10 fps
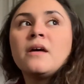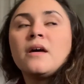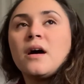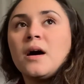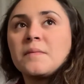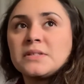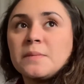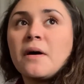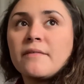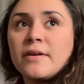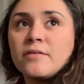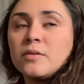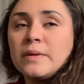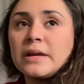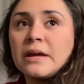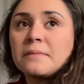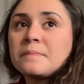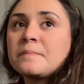Because I'm off every weekend.